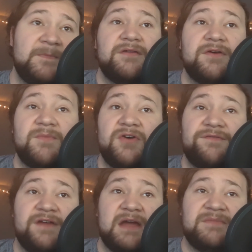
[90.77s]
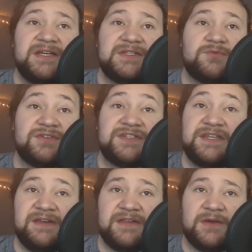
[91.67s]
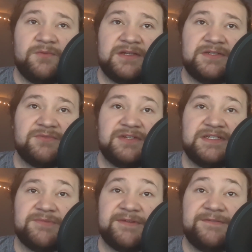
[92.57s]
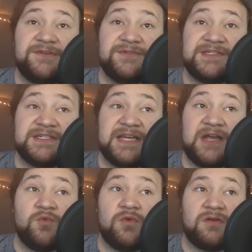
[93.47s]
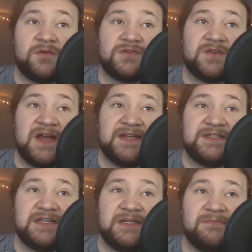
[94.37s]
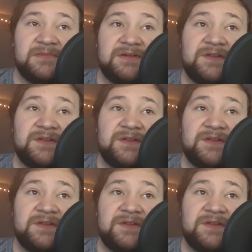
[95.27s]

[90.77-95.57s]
though both families were seething when Theresa refused to take Worrell's last name,